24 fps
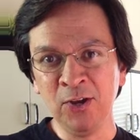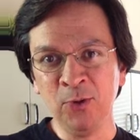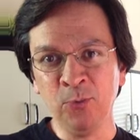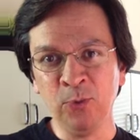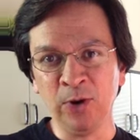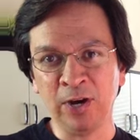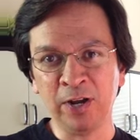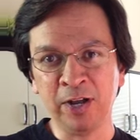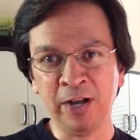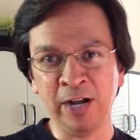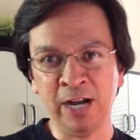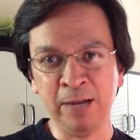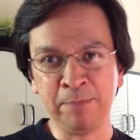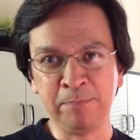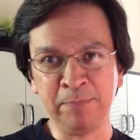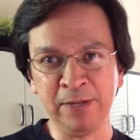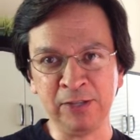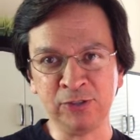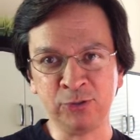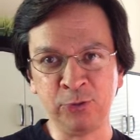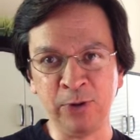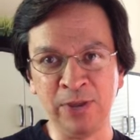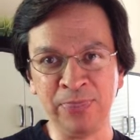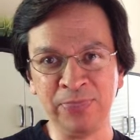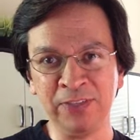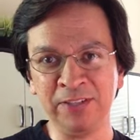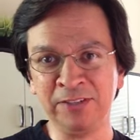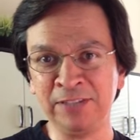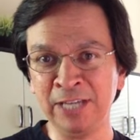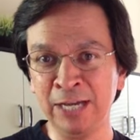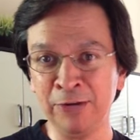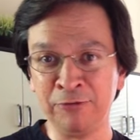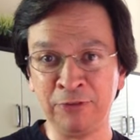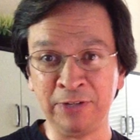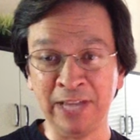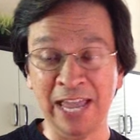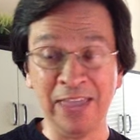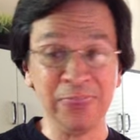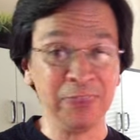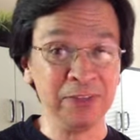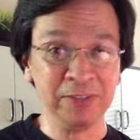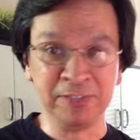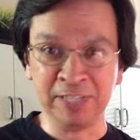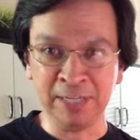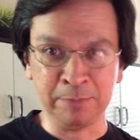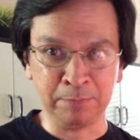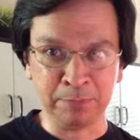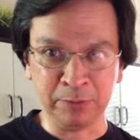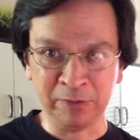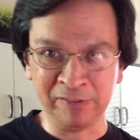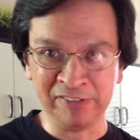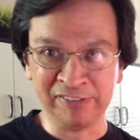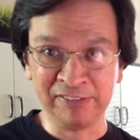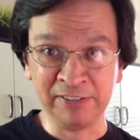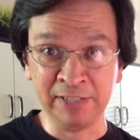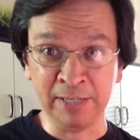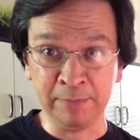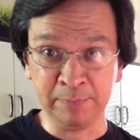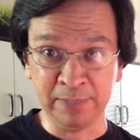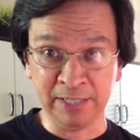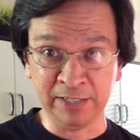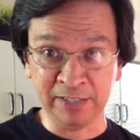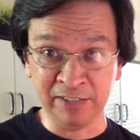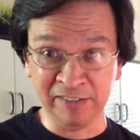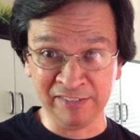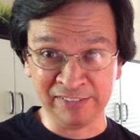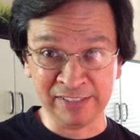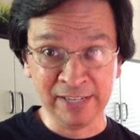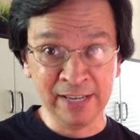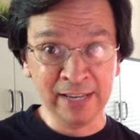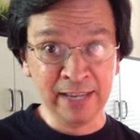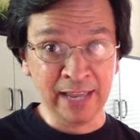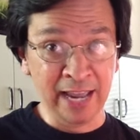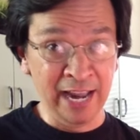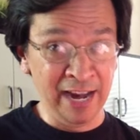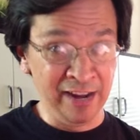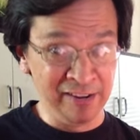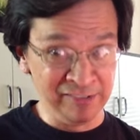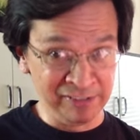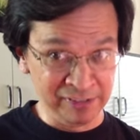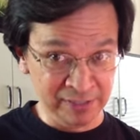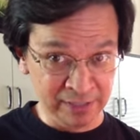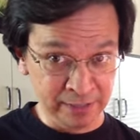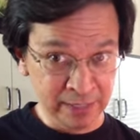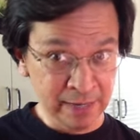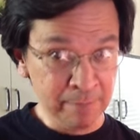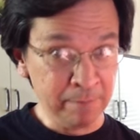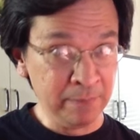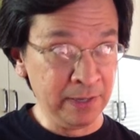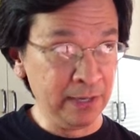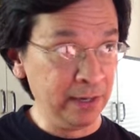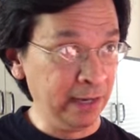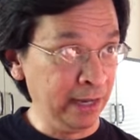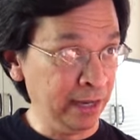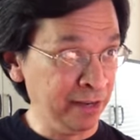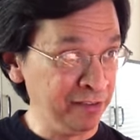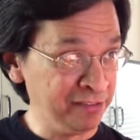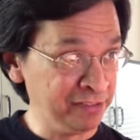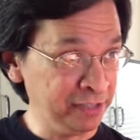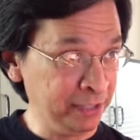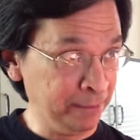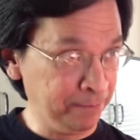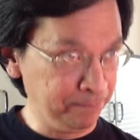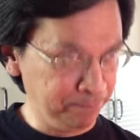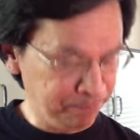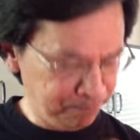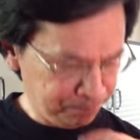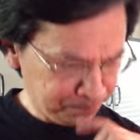were caught between the devil and the deep blue sea because as a, as a